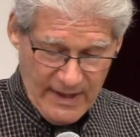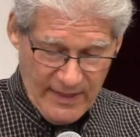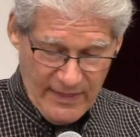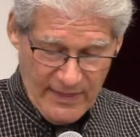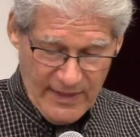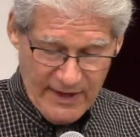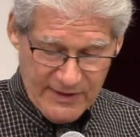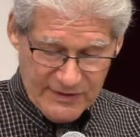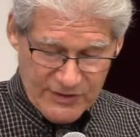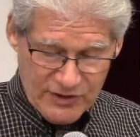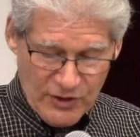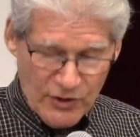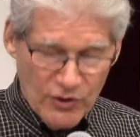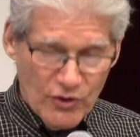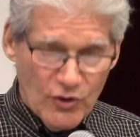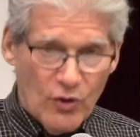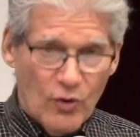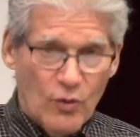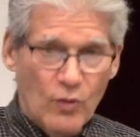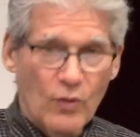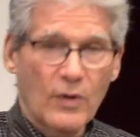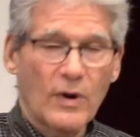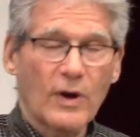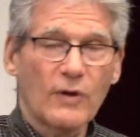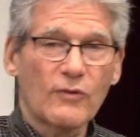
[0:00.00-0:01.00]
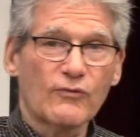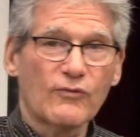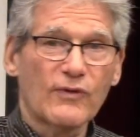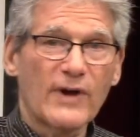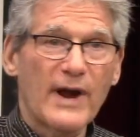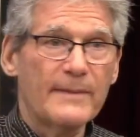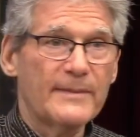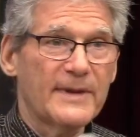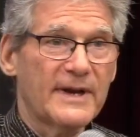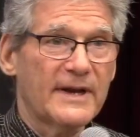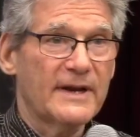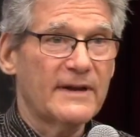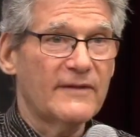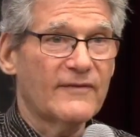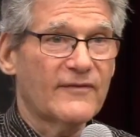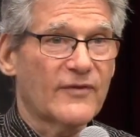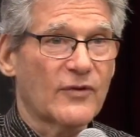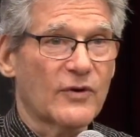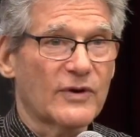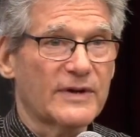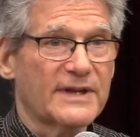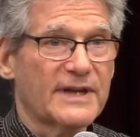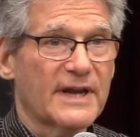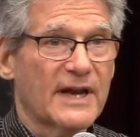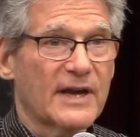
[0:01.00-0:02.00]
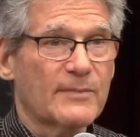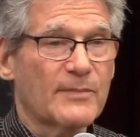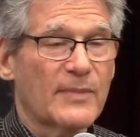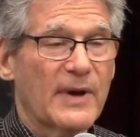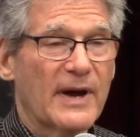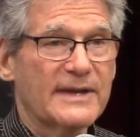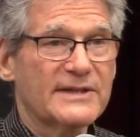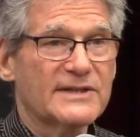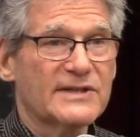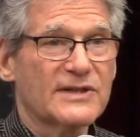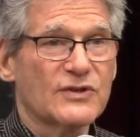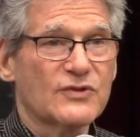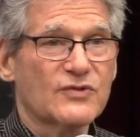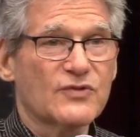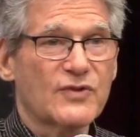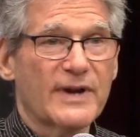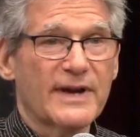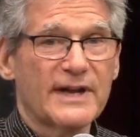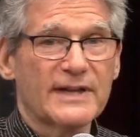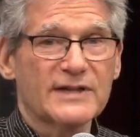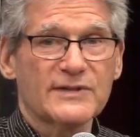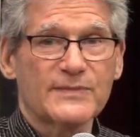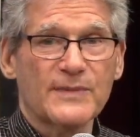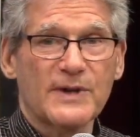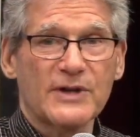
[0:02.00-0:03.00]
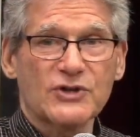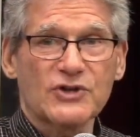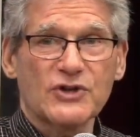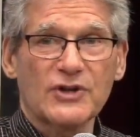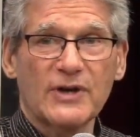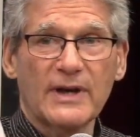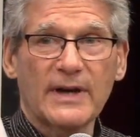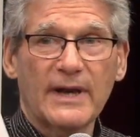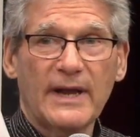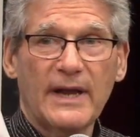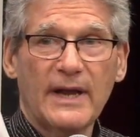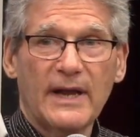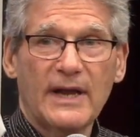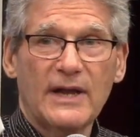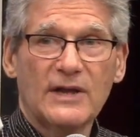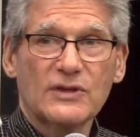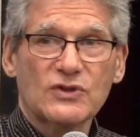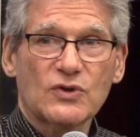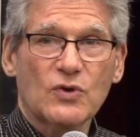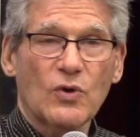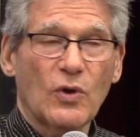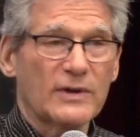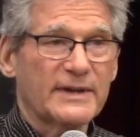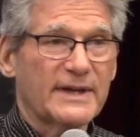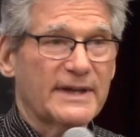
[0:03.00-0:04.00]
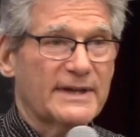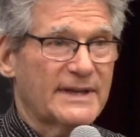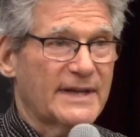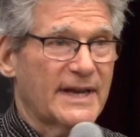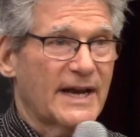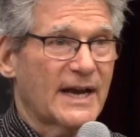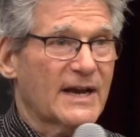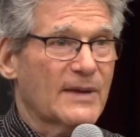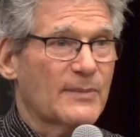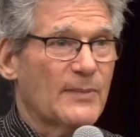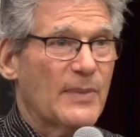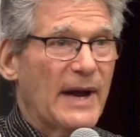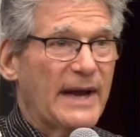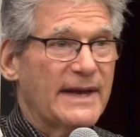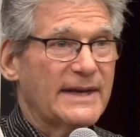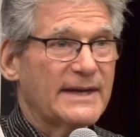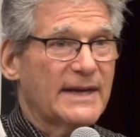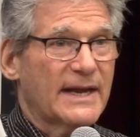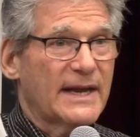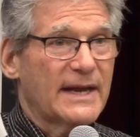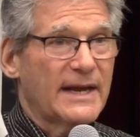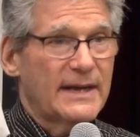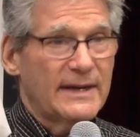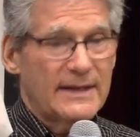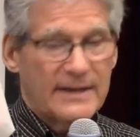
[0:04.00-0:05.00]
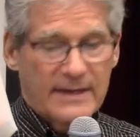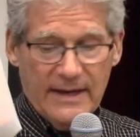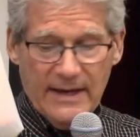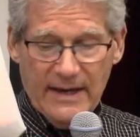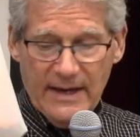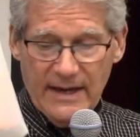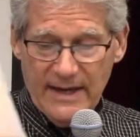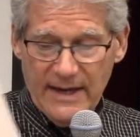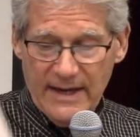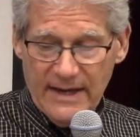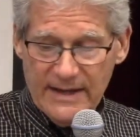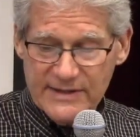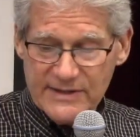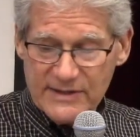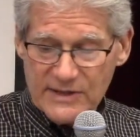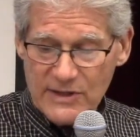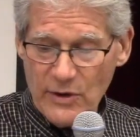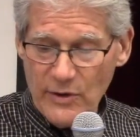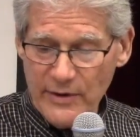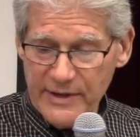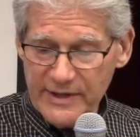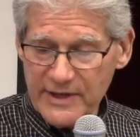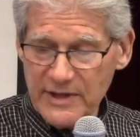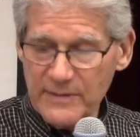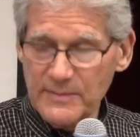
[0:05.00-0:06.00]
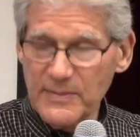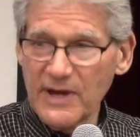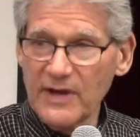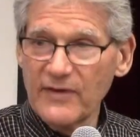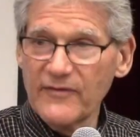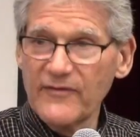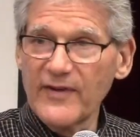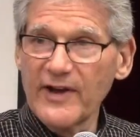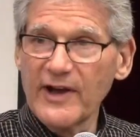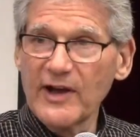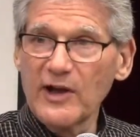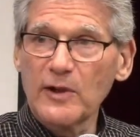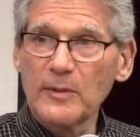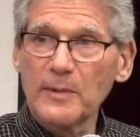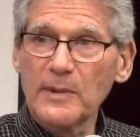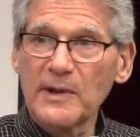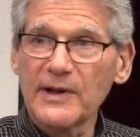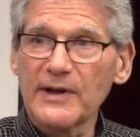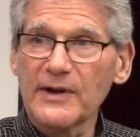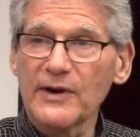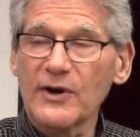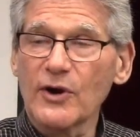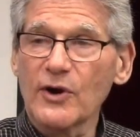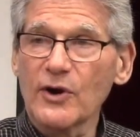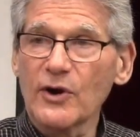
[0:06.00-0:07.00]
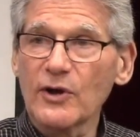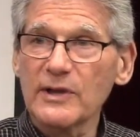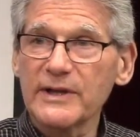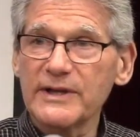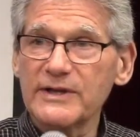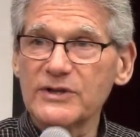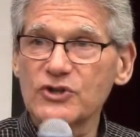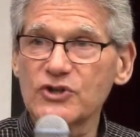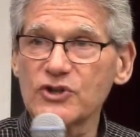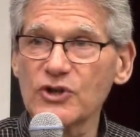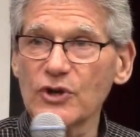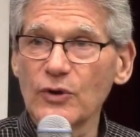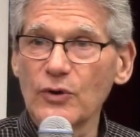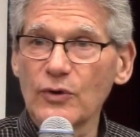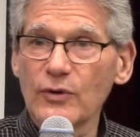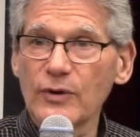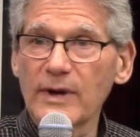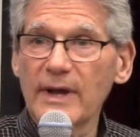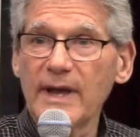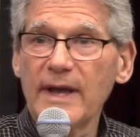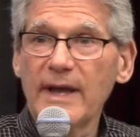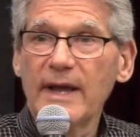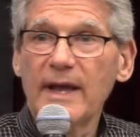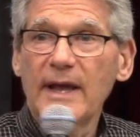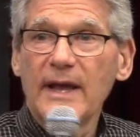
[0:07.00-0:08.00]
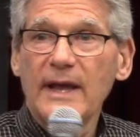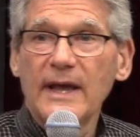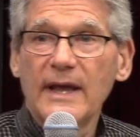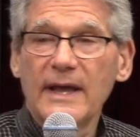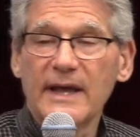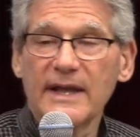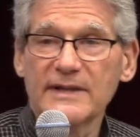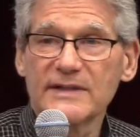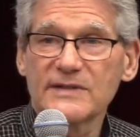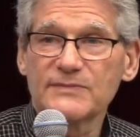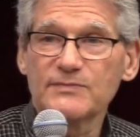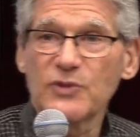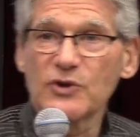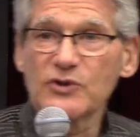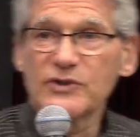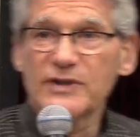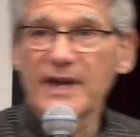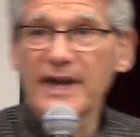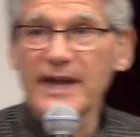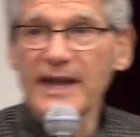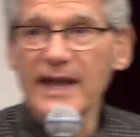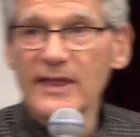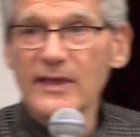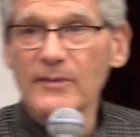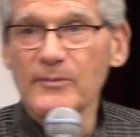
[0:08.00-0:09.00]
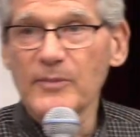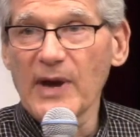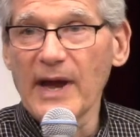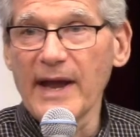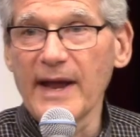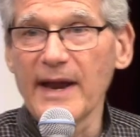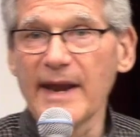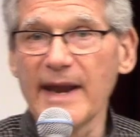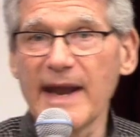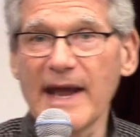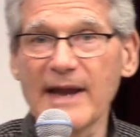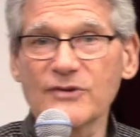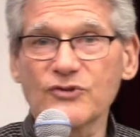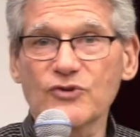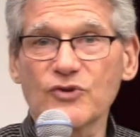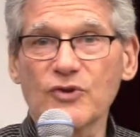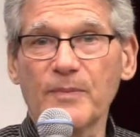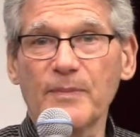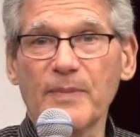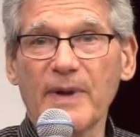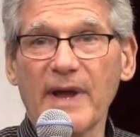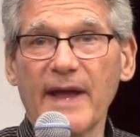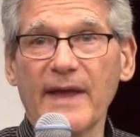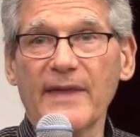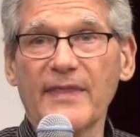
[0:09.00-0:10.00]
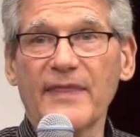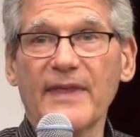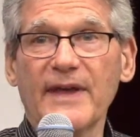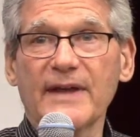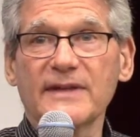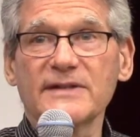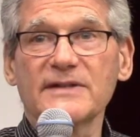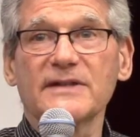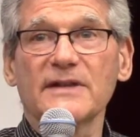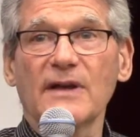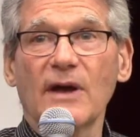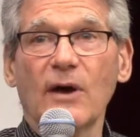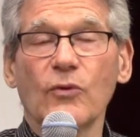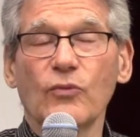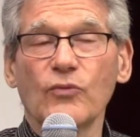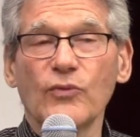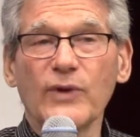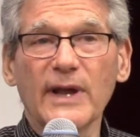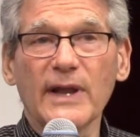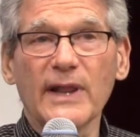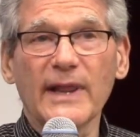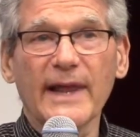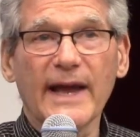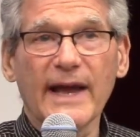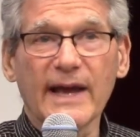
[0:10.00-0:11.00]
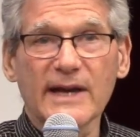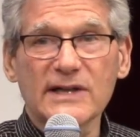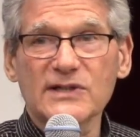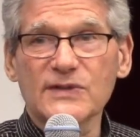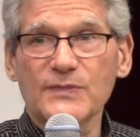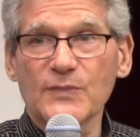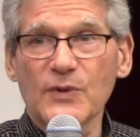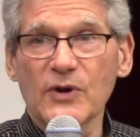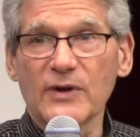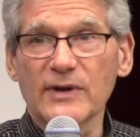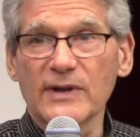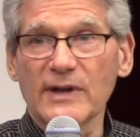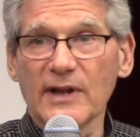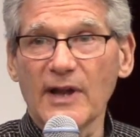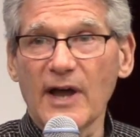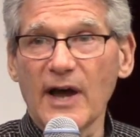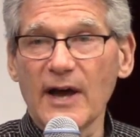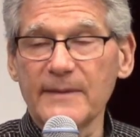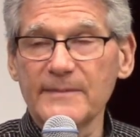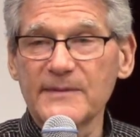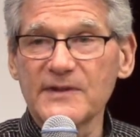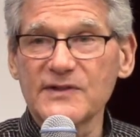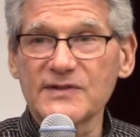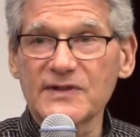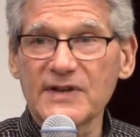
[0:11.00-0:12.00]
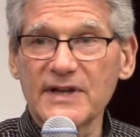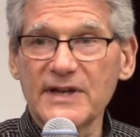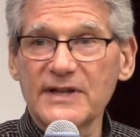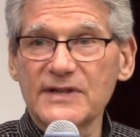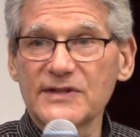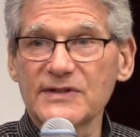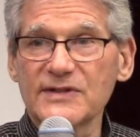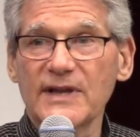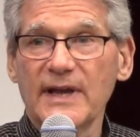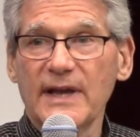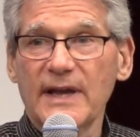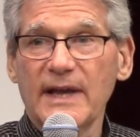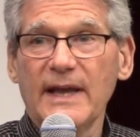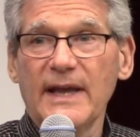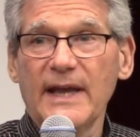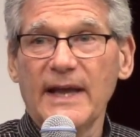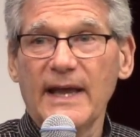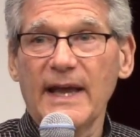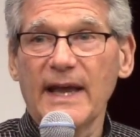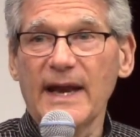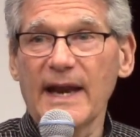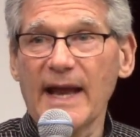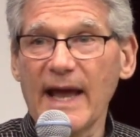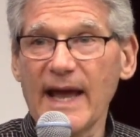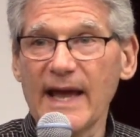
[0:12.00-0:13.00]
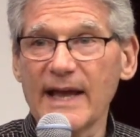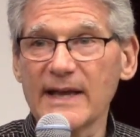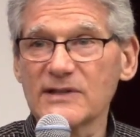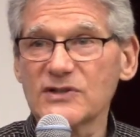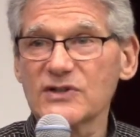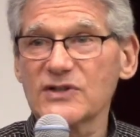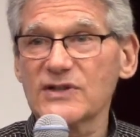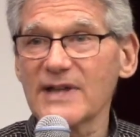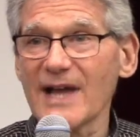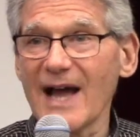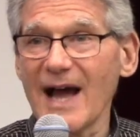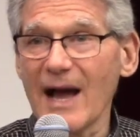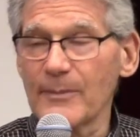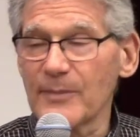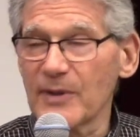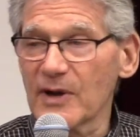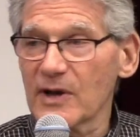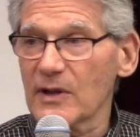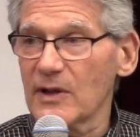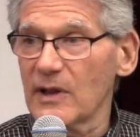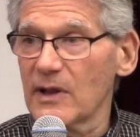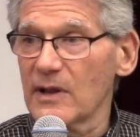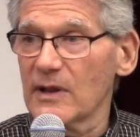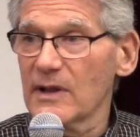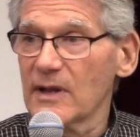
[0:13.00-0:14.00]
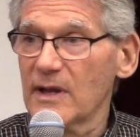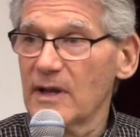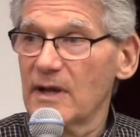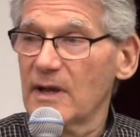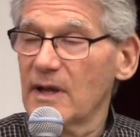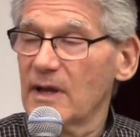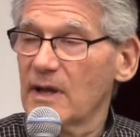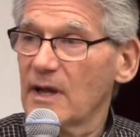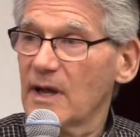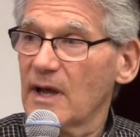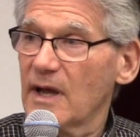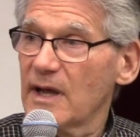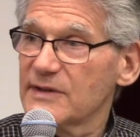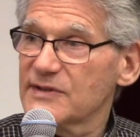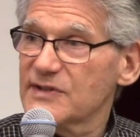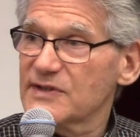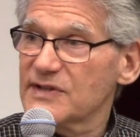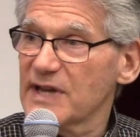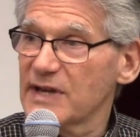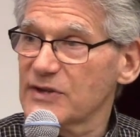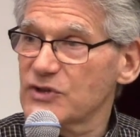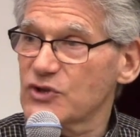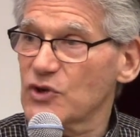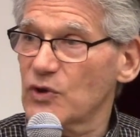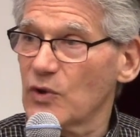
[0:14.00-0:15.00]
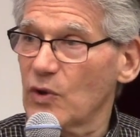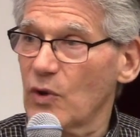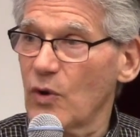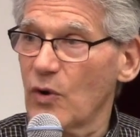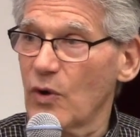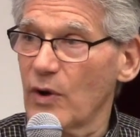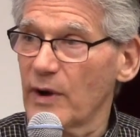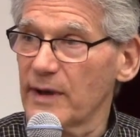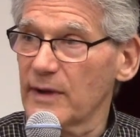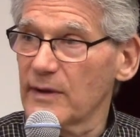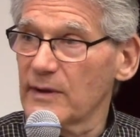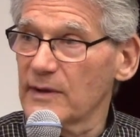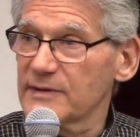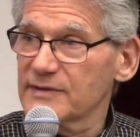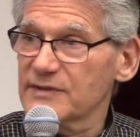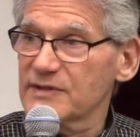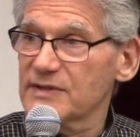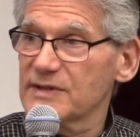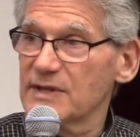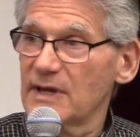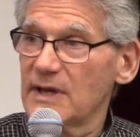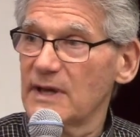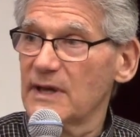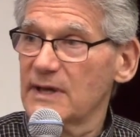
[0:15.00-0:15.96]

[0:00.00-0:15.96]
There's a new remedy for tick bites and transmission. It's called a tick bite kit. It's going to be available in early June. It's put together by a naturopath that's a real expert in Lyme disease. It has topical essential oils,